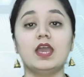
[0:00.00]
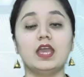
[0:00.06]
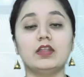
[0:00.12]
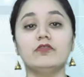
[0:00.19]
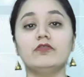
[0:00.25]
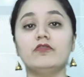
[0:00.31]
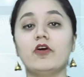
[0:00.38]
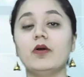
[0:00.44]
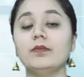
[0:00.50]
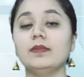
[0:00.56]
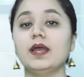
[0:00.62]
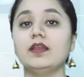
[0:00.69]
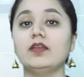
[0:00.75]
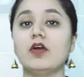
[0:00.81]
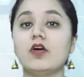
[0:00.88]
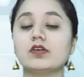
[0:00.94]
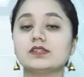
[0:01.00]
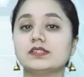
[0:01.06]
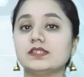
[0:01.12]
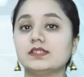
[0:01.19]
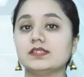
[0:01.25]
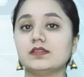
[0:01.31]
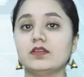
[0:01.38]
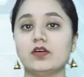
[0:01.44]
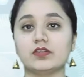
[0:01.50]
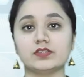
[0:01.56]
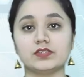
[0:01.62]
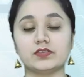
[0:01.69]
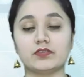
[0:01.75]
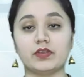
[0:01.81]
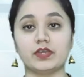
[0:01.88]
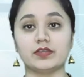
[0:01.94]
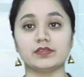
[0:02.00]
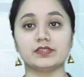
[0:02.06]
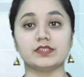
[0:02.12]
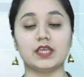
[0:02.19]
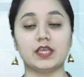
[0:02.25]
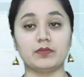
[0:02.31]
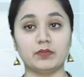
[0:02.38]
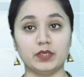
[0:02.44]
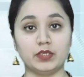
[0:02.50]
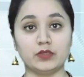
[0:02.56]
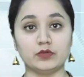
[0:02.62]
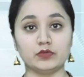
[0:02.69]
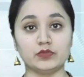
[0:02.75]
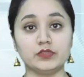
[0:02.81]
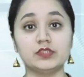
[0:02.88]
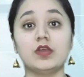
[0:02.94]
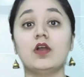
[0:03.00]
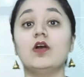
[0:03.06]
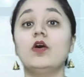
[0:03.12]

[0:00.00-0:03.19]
informed that oxygen concentrators can be used